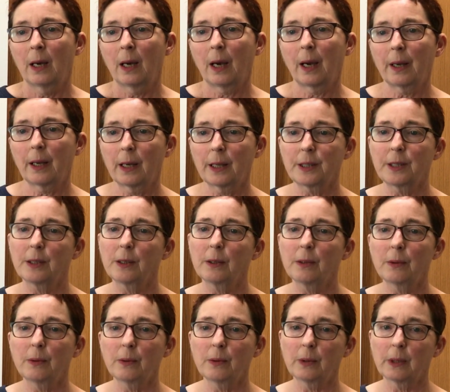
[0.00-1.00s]
And I
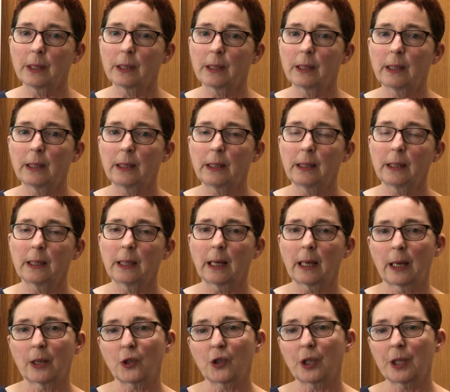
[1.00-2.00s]
do the
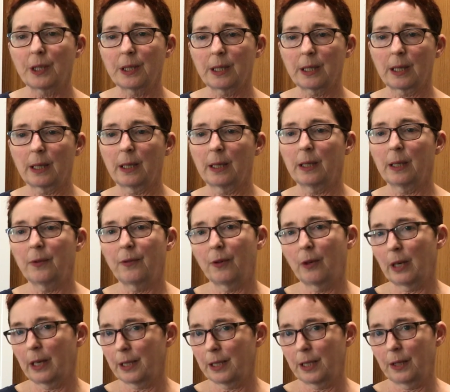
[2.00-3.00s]
collections in a
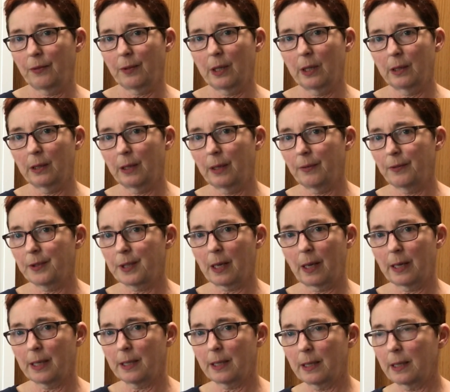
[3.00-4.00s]
variety of
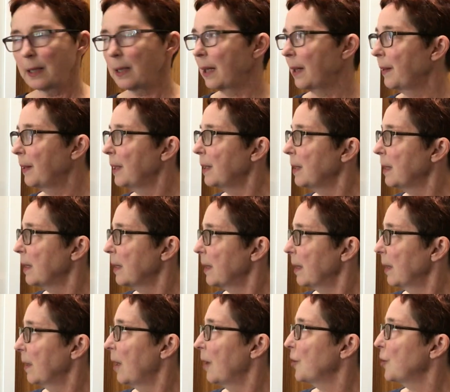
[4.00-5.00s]
sizes, and this is
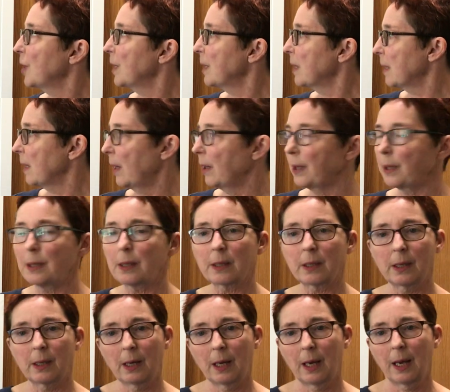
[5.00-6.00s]
the largest size
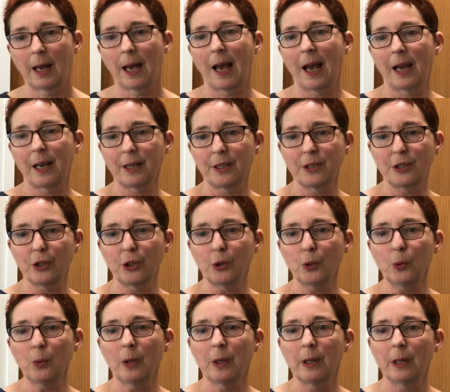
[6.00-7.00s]
I
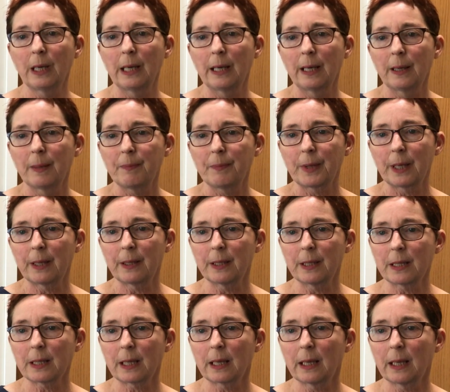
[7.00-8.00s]
do in
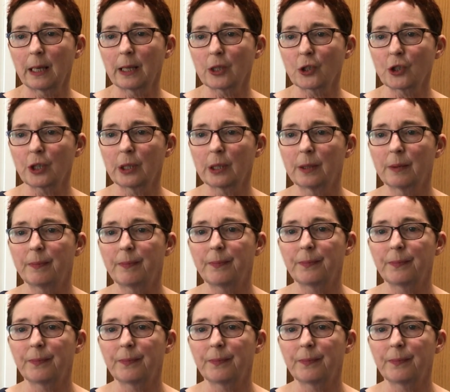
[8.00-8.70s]
this collection.